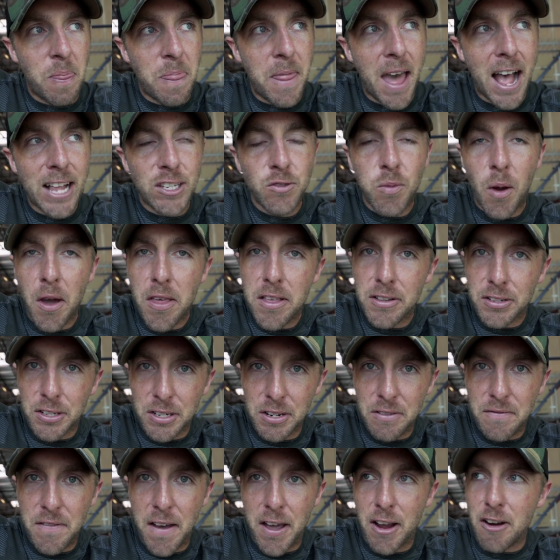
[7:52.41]
that's why this
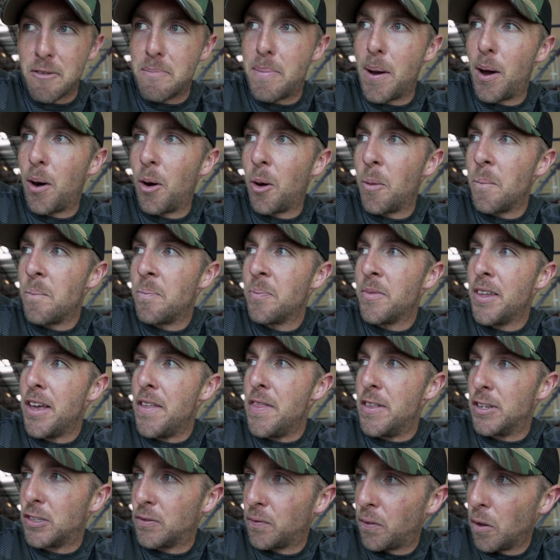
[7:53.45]
conveyor belt
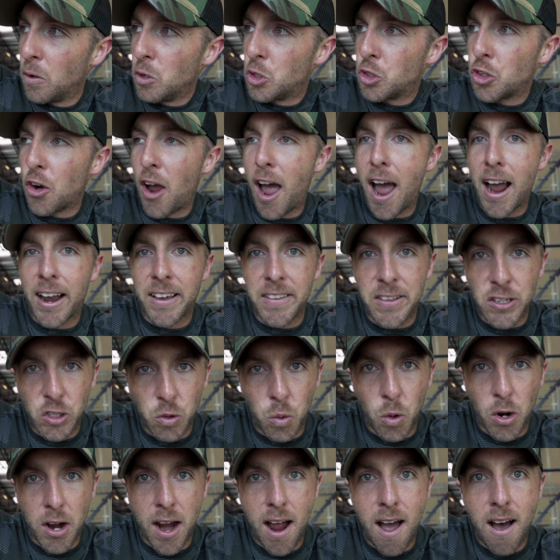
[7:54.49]
and this flow track and
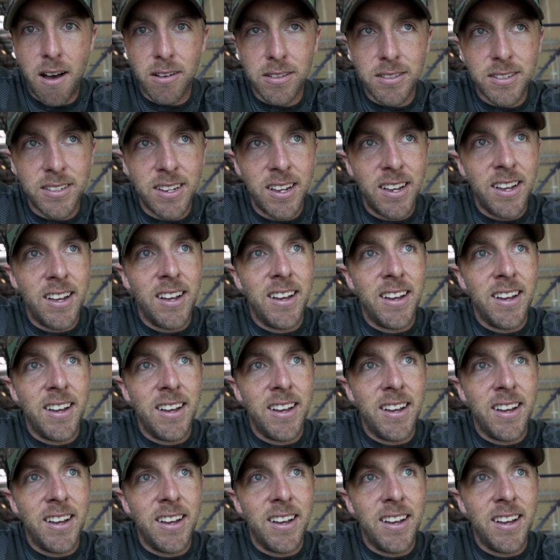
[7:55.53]
this warehouse,